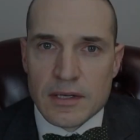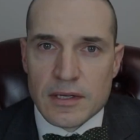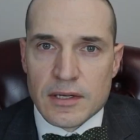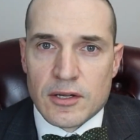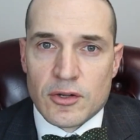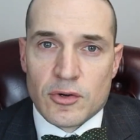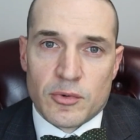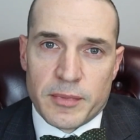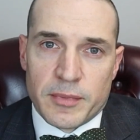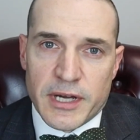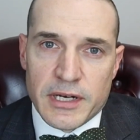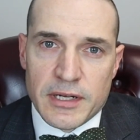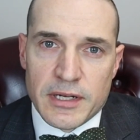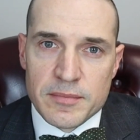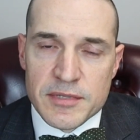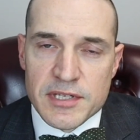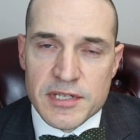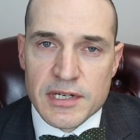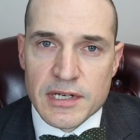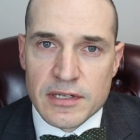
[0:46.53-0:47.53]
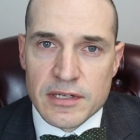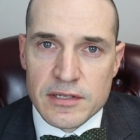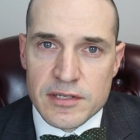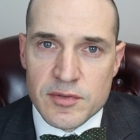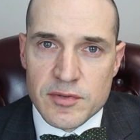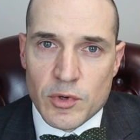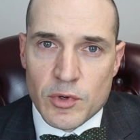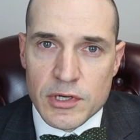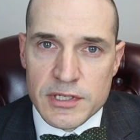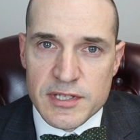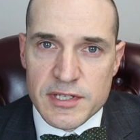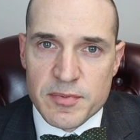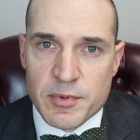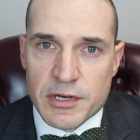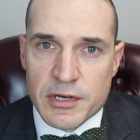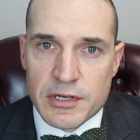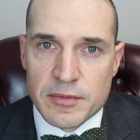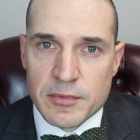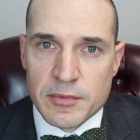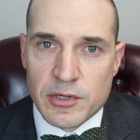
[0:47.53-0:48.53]
Hello, my name is Nicholas
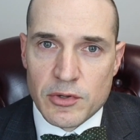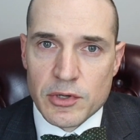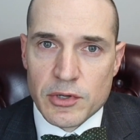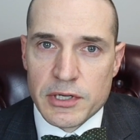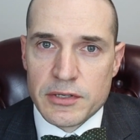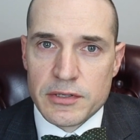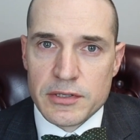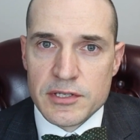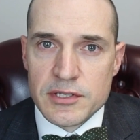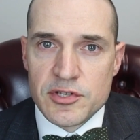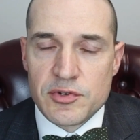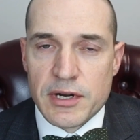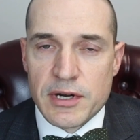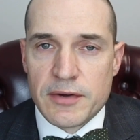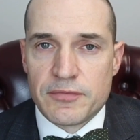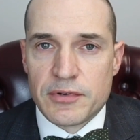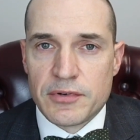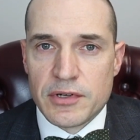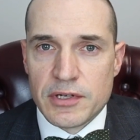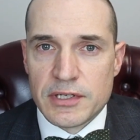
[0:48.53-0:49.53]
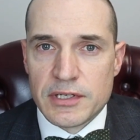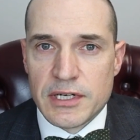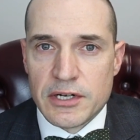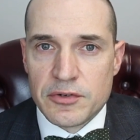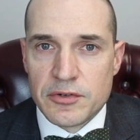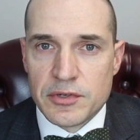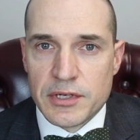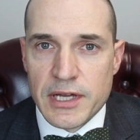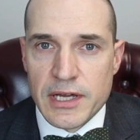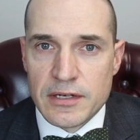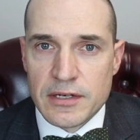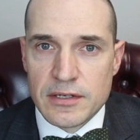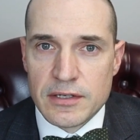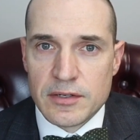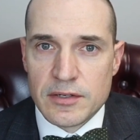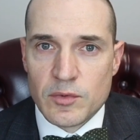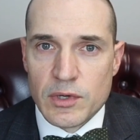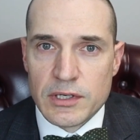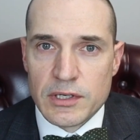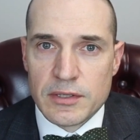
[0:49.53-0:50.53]
Wansbutter. I'm a lawyer in Stratford, Ontario, Canada,
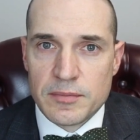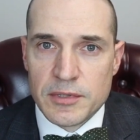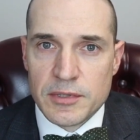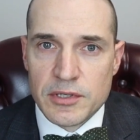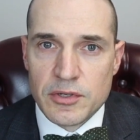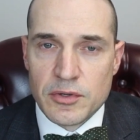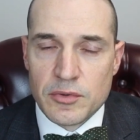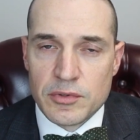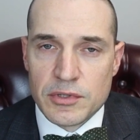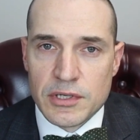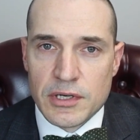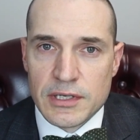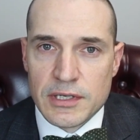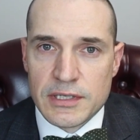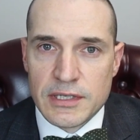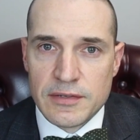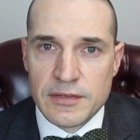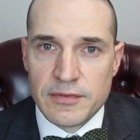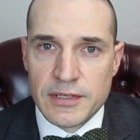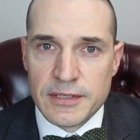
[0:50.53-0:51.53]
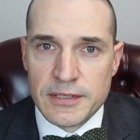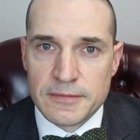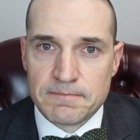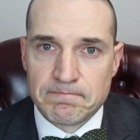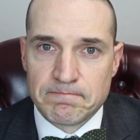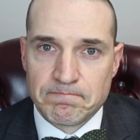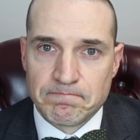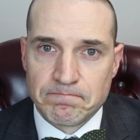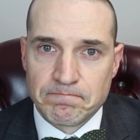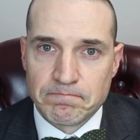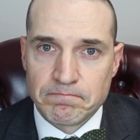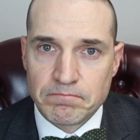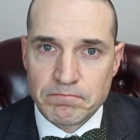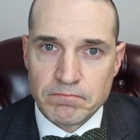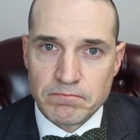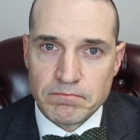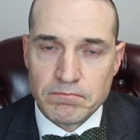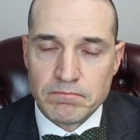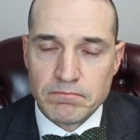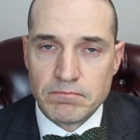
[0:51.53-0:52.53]
and welcome to Don't Talk TV.
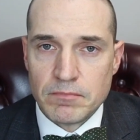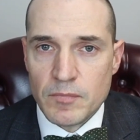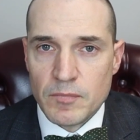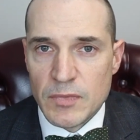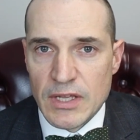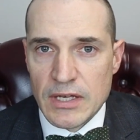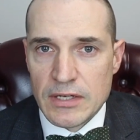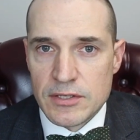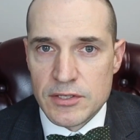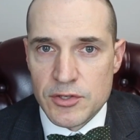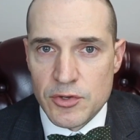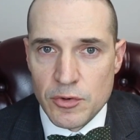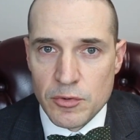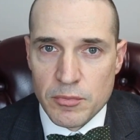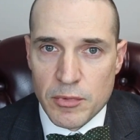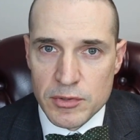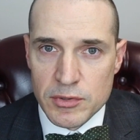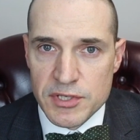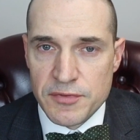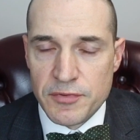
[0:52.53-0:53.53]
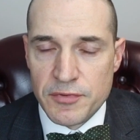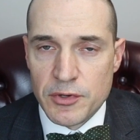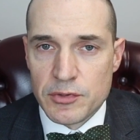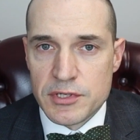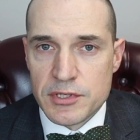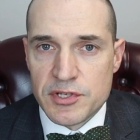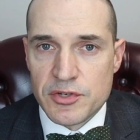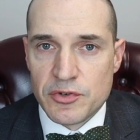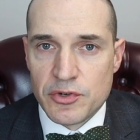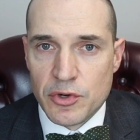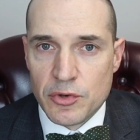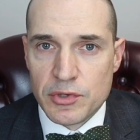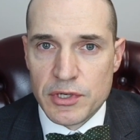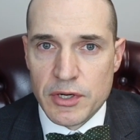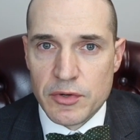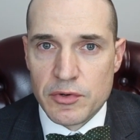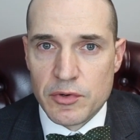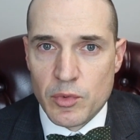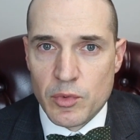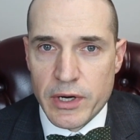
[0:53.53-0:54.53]
So most viewers are no
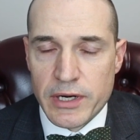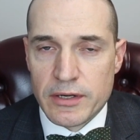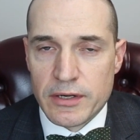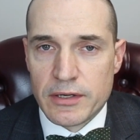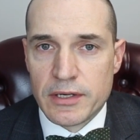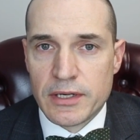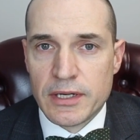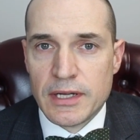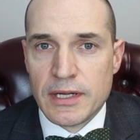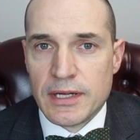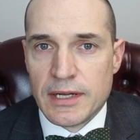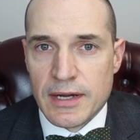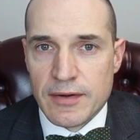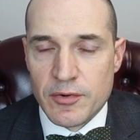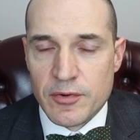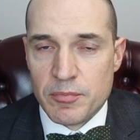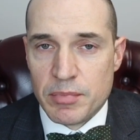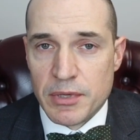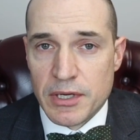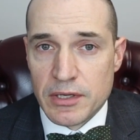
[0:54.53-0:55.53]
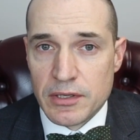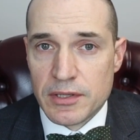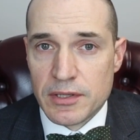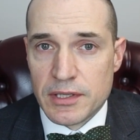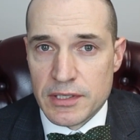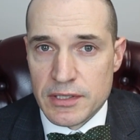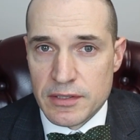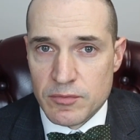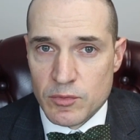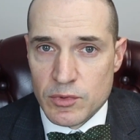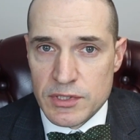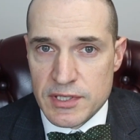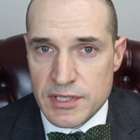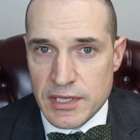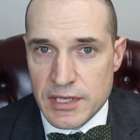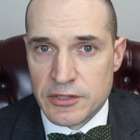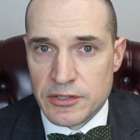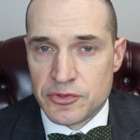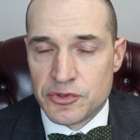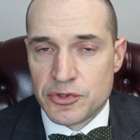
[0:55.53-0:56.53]
doubt aware of a bill that was
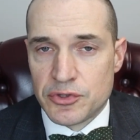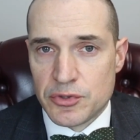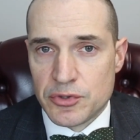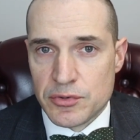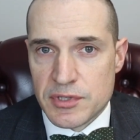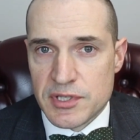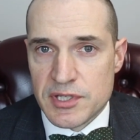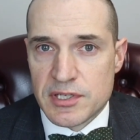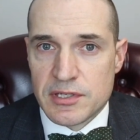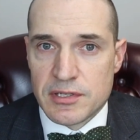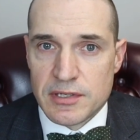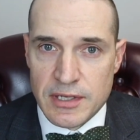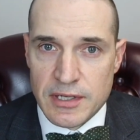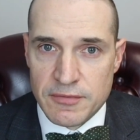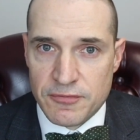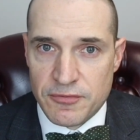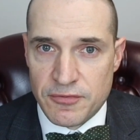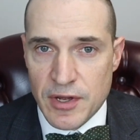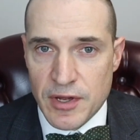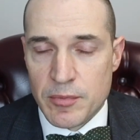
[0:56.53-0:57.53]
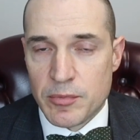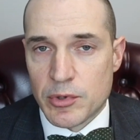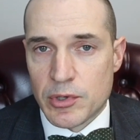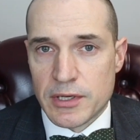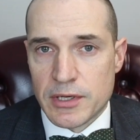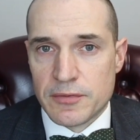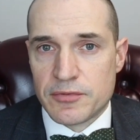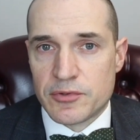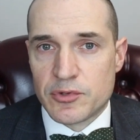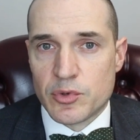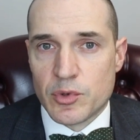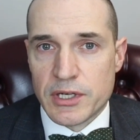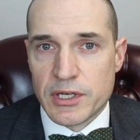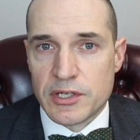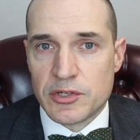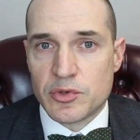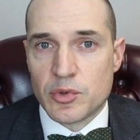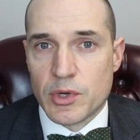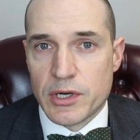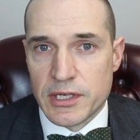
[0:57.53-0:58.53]
introduced in February of
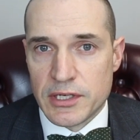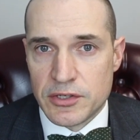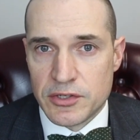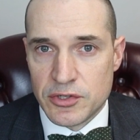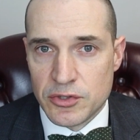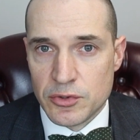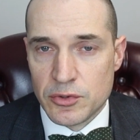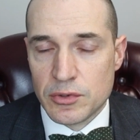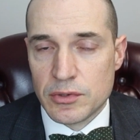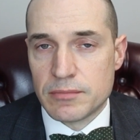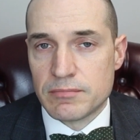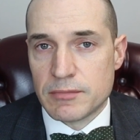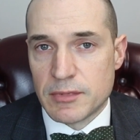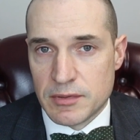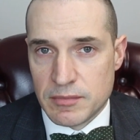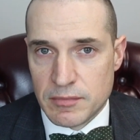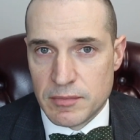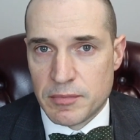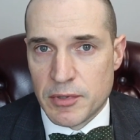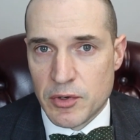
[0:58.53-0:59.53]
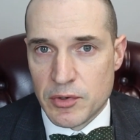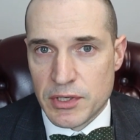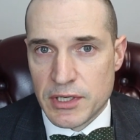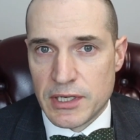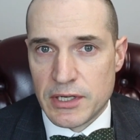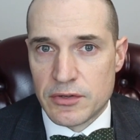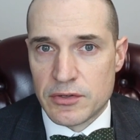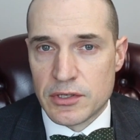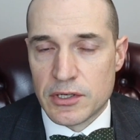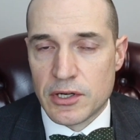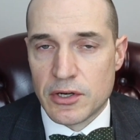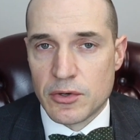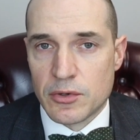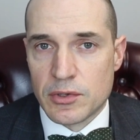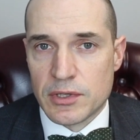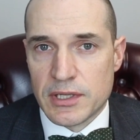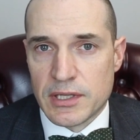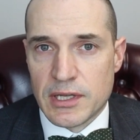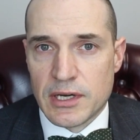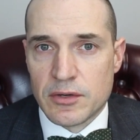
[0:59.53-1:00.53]
2022, about a year
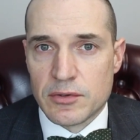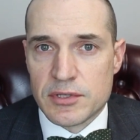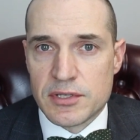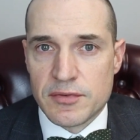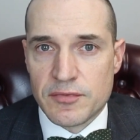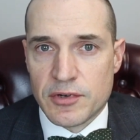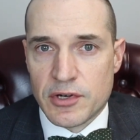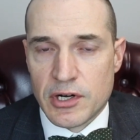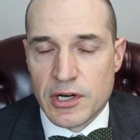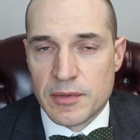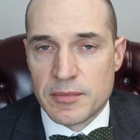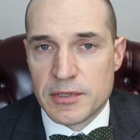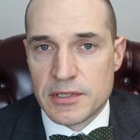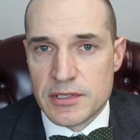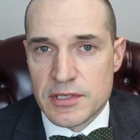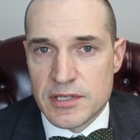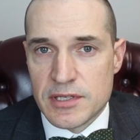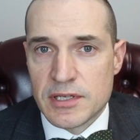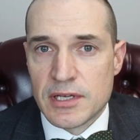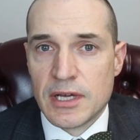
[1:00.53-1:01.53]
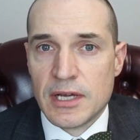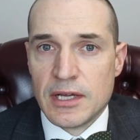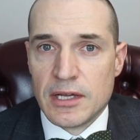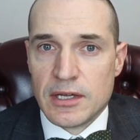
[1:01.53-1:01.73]
ago in the House of Commons,